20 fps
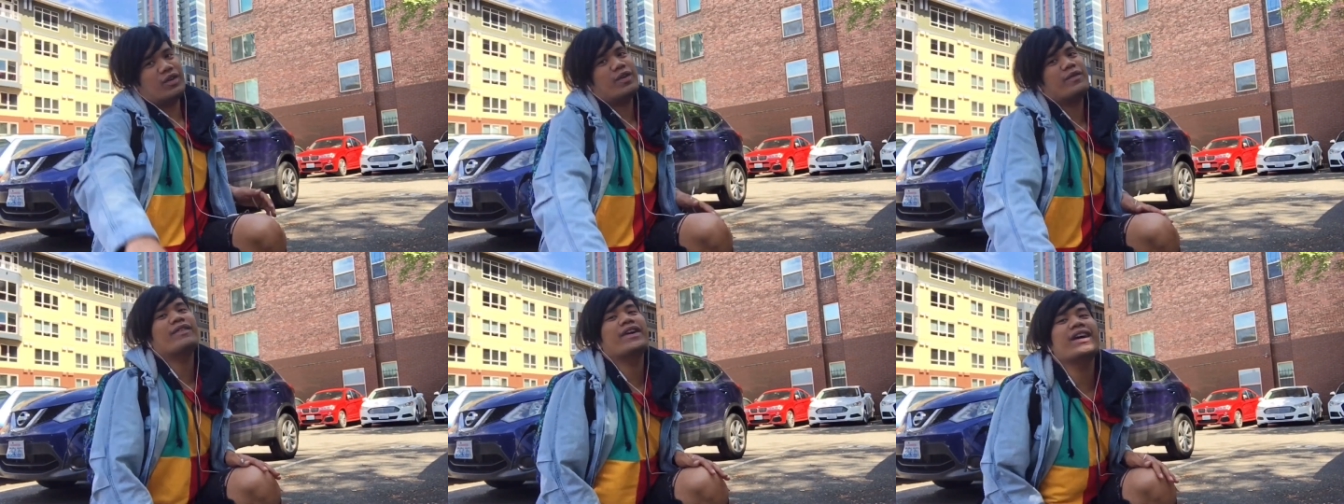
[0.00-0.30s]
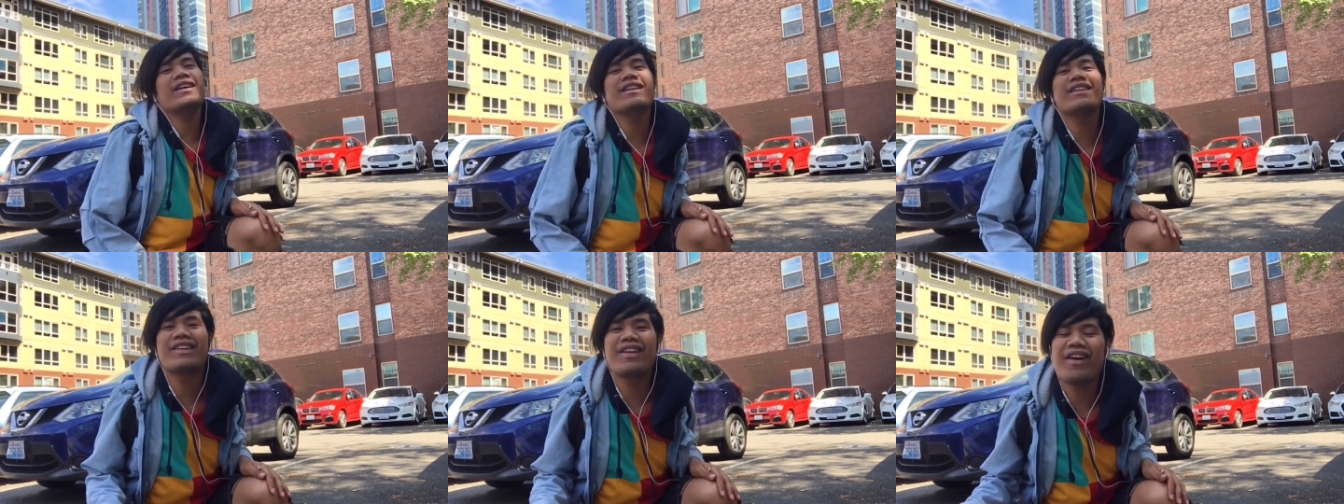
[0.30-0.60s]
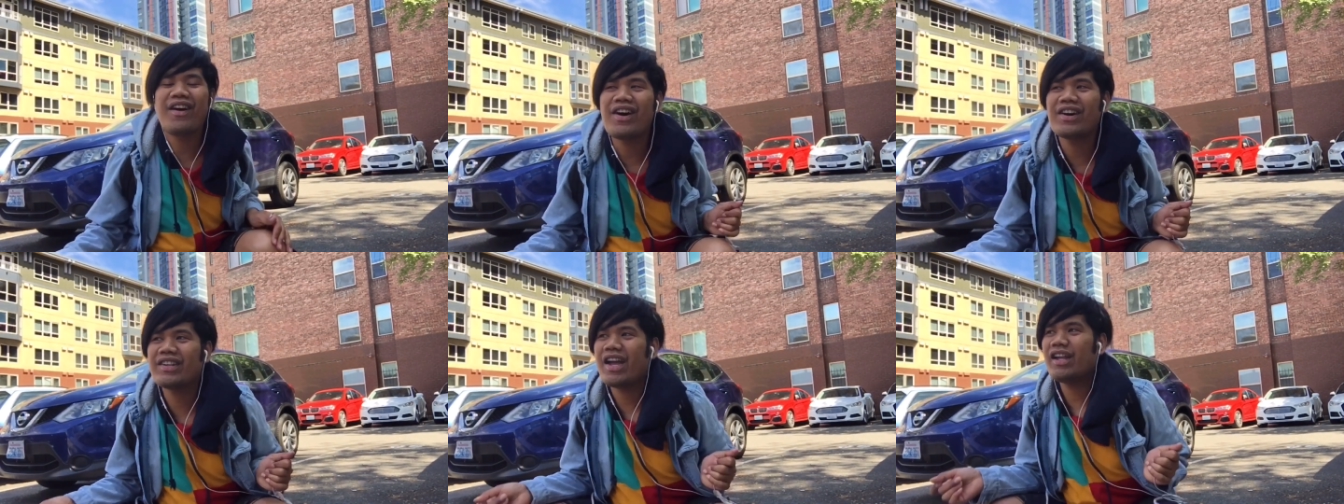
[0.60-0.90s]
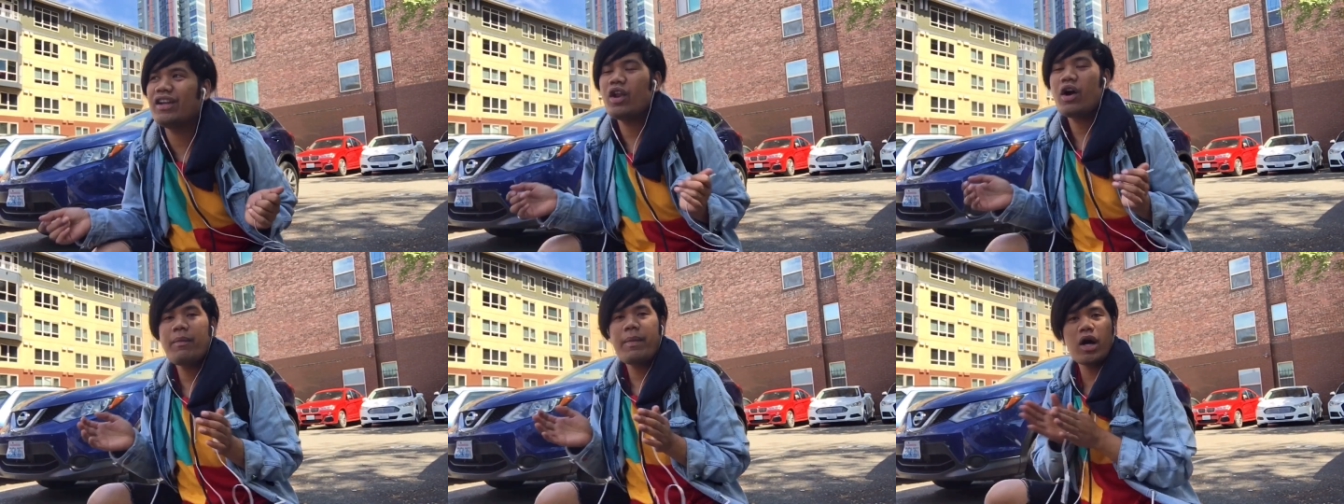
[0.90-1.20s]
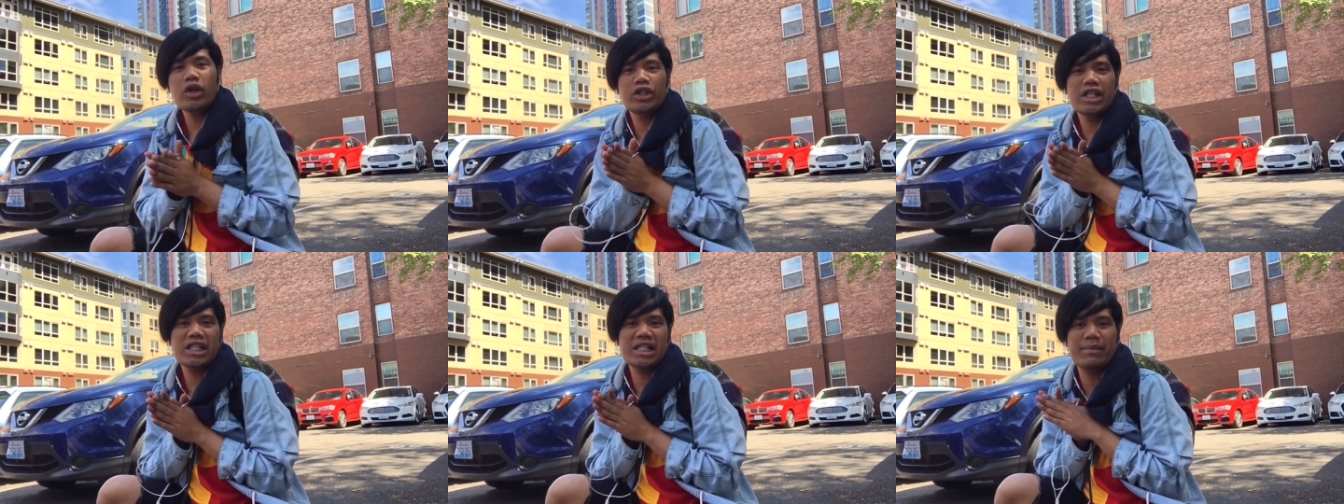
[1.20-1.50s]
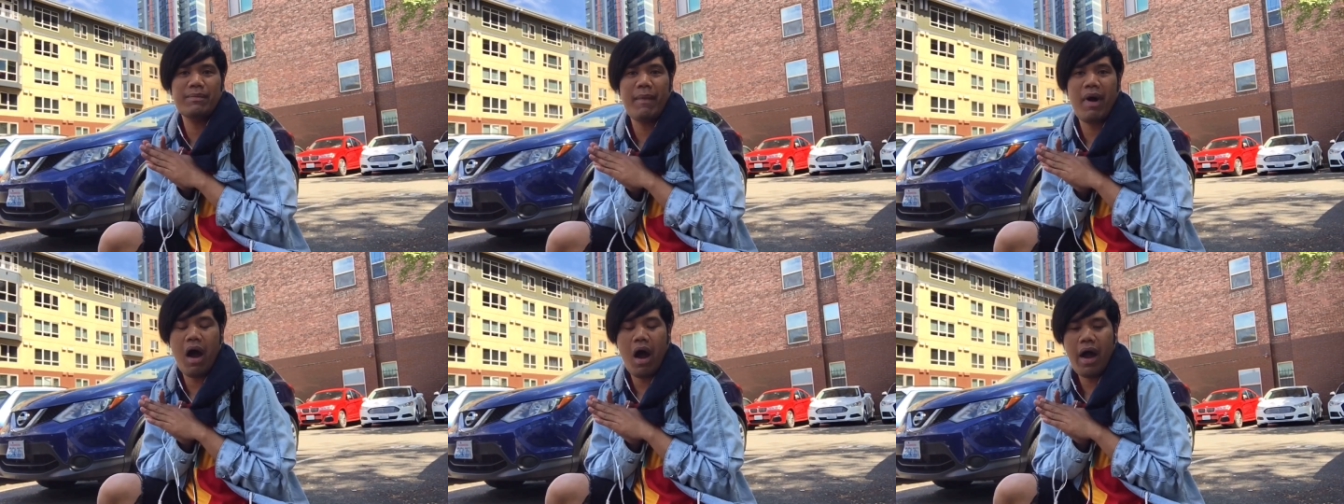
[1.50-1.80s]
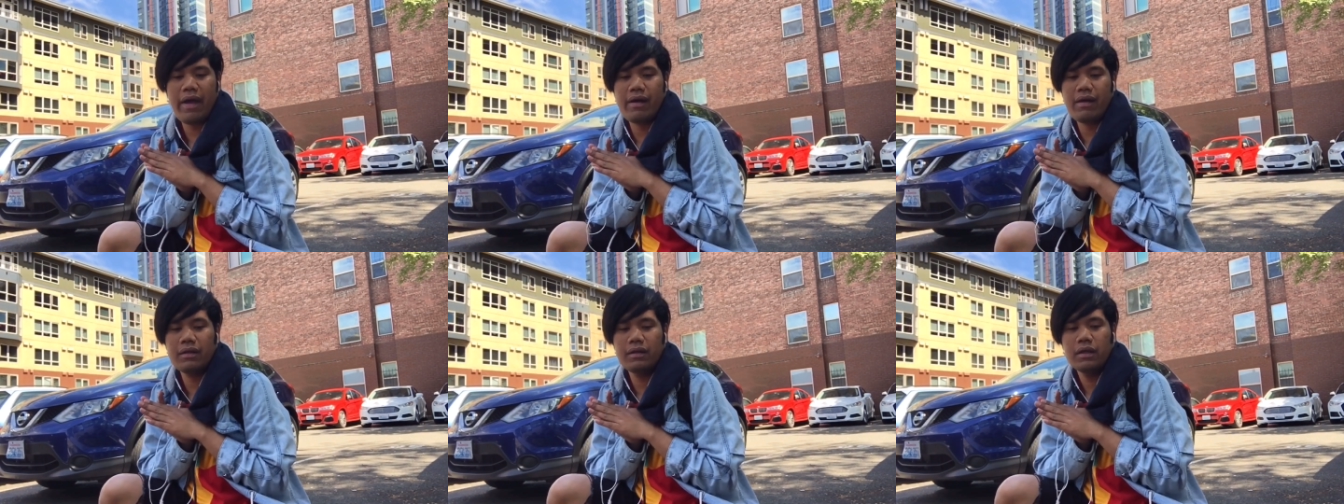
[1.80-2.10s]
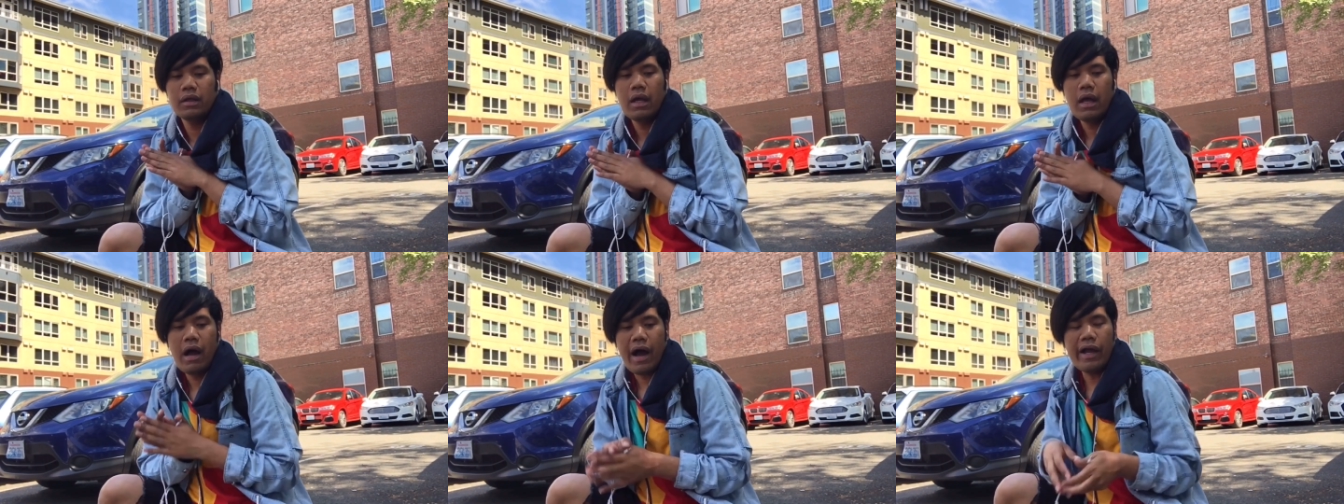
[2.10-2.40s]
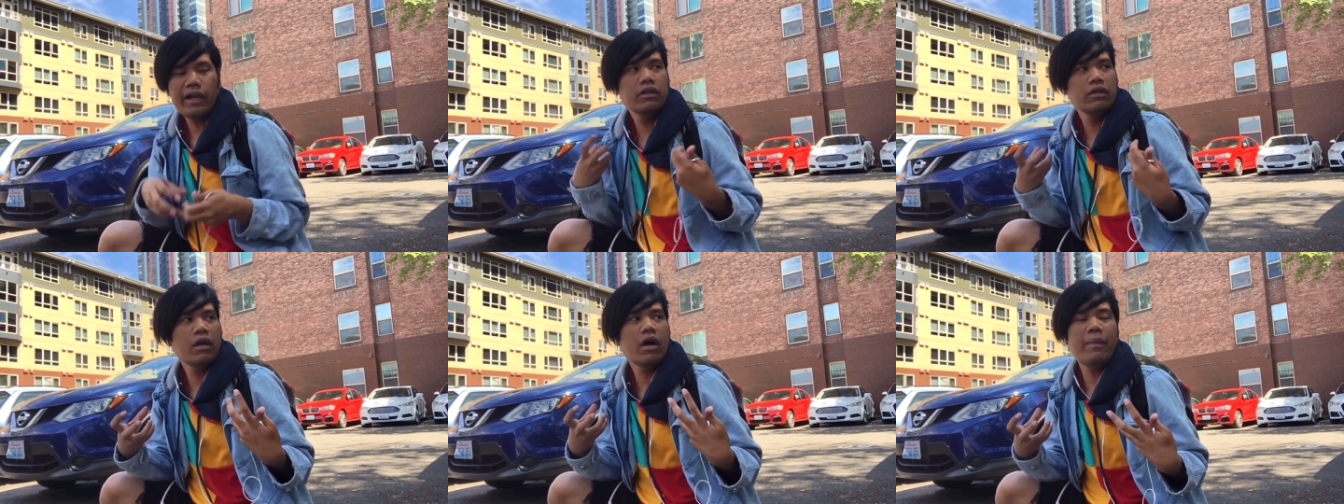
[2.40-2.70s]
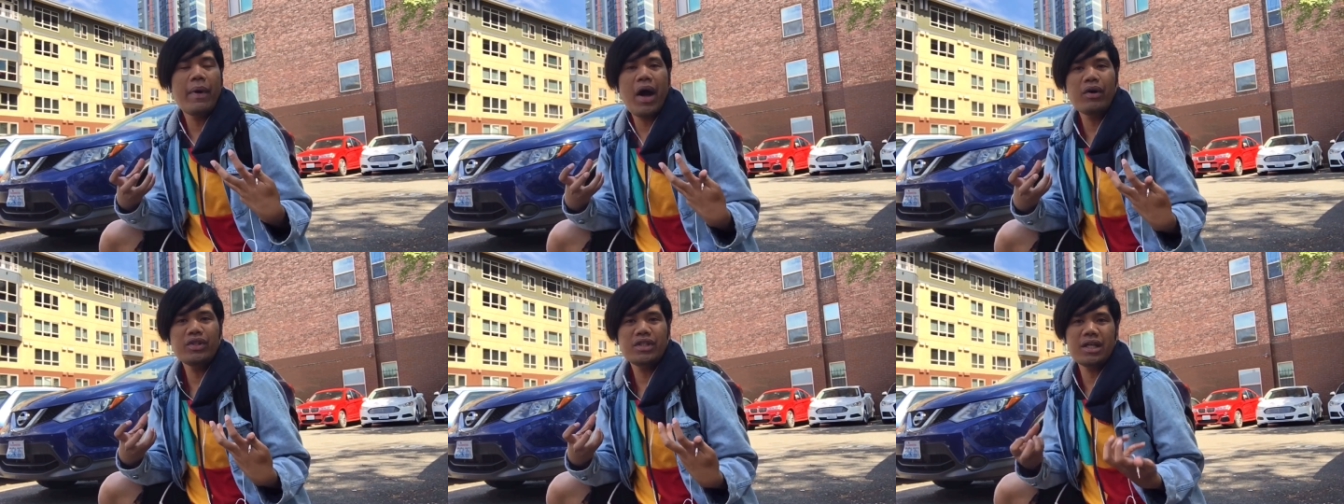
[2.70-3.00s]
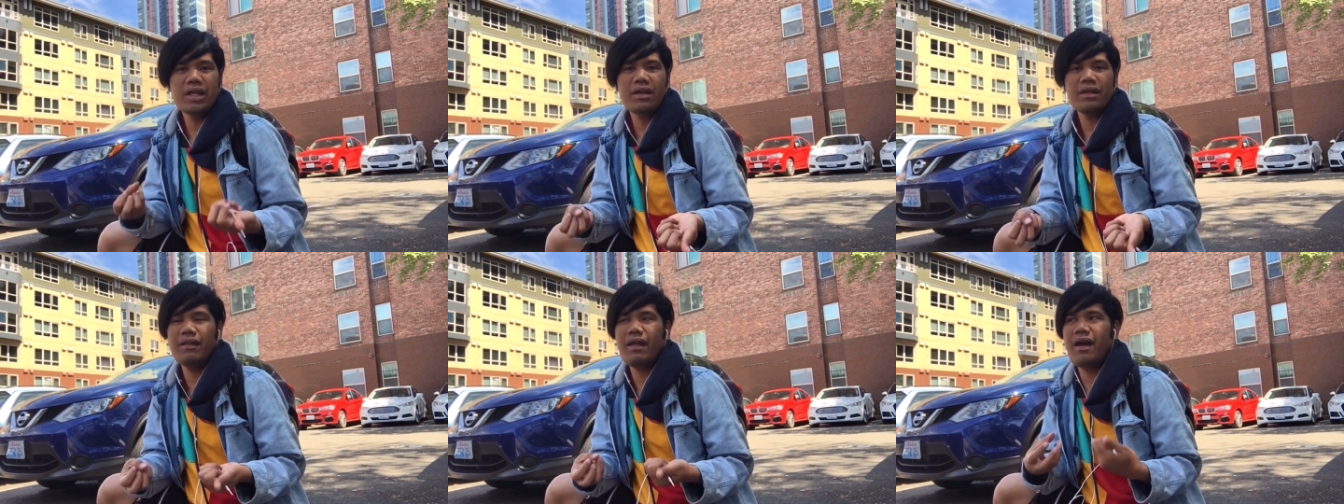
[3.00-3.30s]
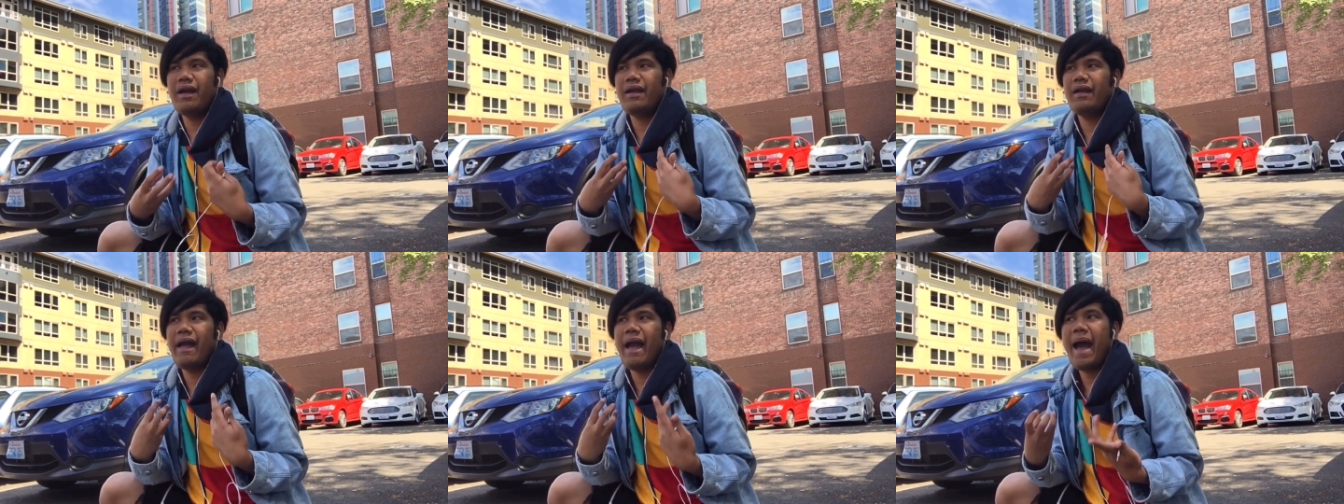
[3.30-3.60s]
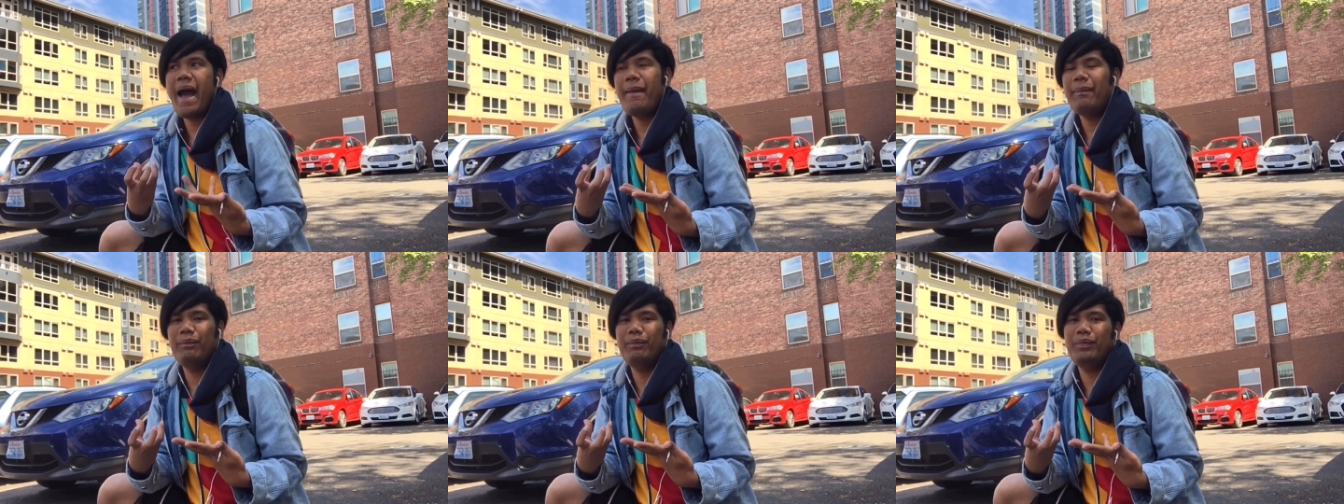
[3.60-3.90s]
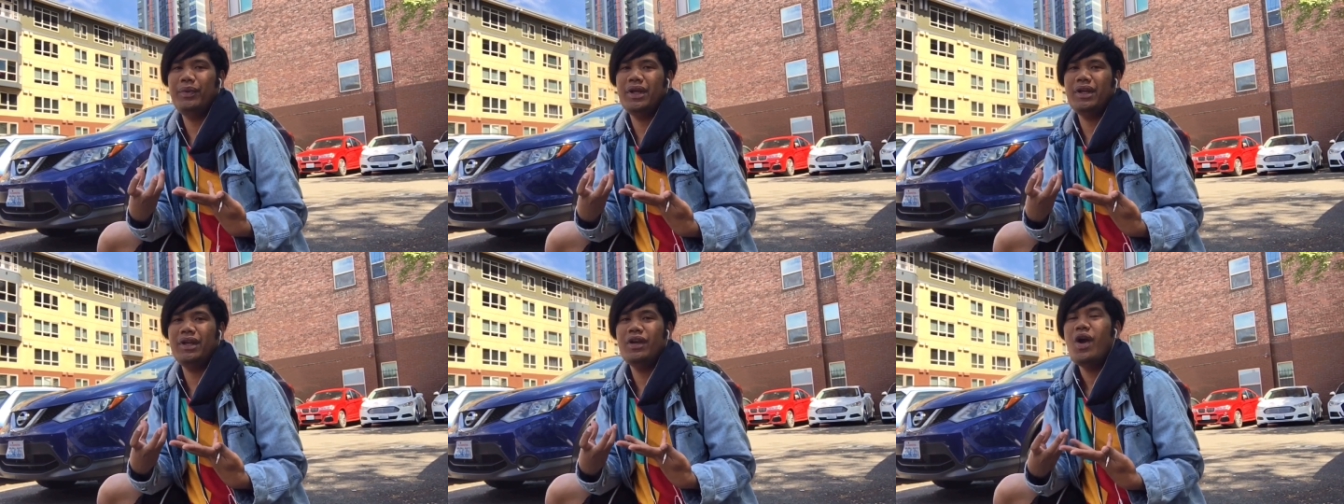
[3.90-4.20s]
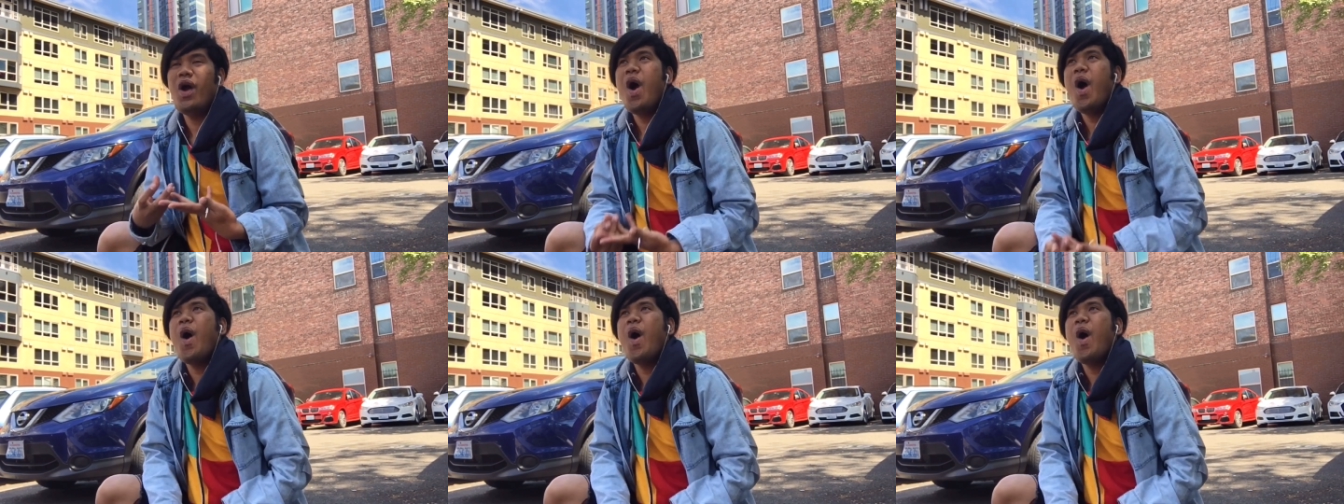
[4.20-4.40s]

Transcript: oh my god I love how they smile I love out there, like happy.